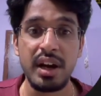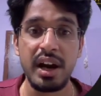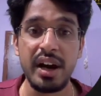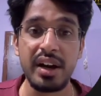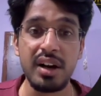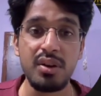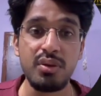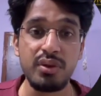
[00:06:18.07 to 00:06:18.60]

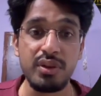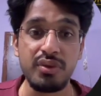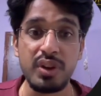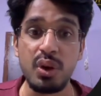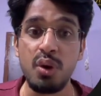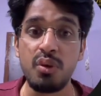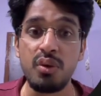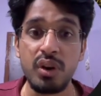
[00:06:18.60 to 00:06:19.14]
And now if we
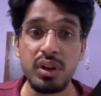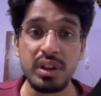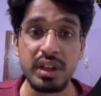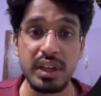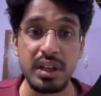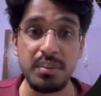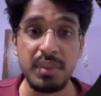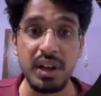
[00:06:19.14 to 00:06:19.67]
hover on
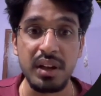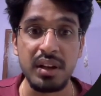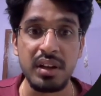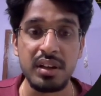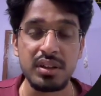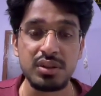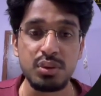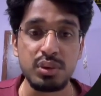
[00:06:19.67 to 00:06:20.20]
the email,
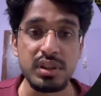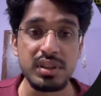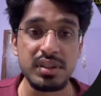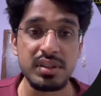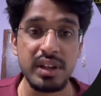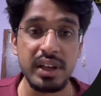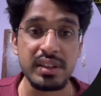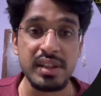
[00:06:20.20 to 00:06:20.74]
so this
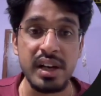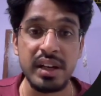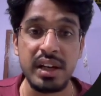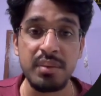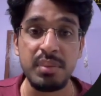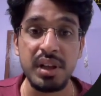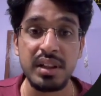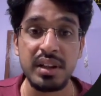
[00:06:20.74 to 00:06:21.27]
is the exact
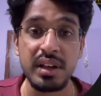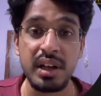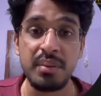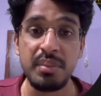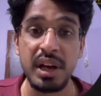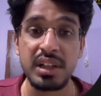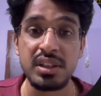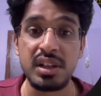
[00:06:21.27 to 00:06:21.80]
email that
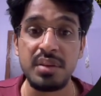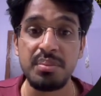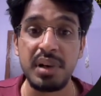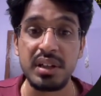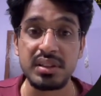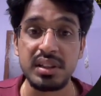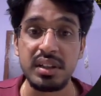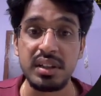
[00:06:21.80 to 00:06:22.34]
I'm actually
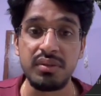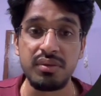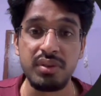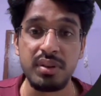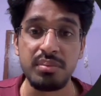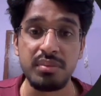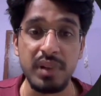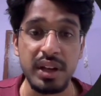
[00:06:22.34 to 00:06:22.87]
passing
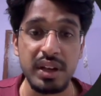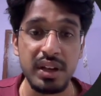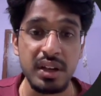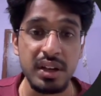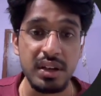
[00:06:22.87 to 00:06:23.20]
from my